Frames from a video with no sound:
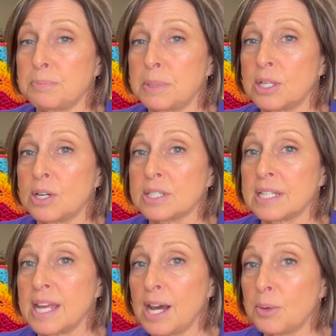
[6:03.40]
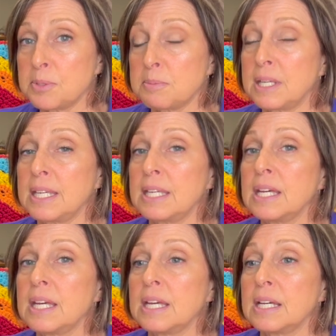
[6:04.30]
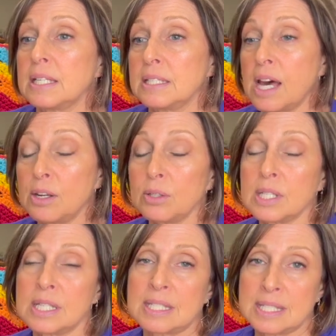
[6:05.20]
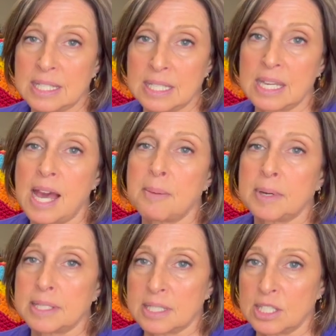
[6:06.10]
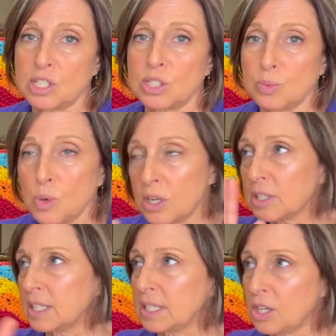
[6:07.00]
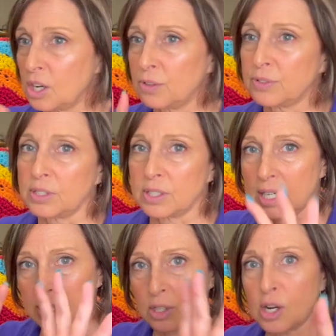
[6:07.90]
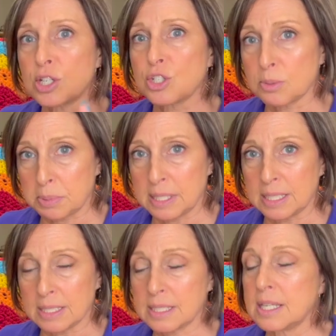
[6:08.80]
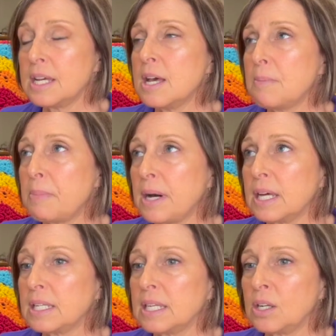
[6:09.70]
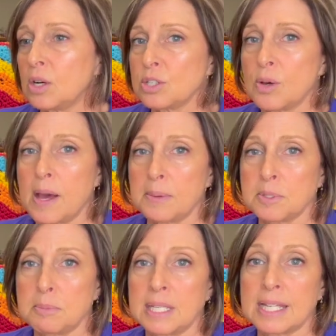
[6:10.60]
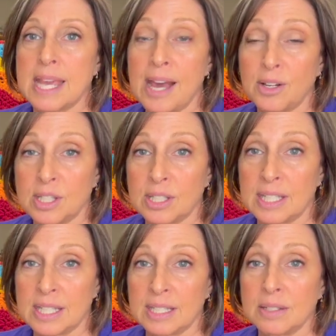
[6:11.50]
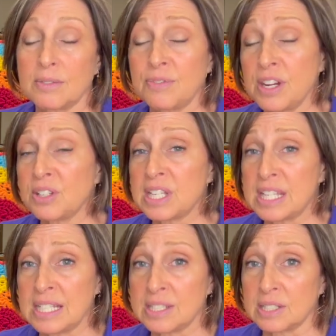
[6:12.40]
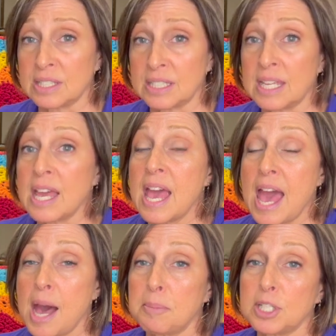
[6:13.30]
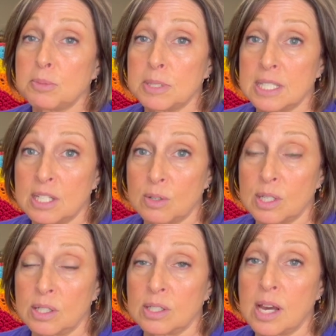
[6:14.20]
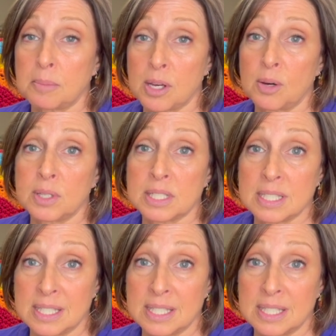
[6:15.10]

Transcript: because it helps me not only to see how my stitch is working over a larger piece, but it also helps me to calculate fairly easily how much material I'm going to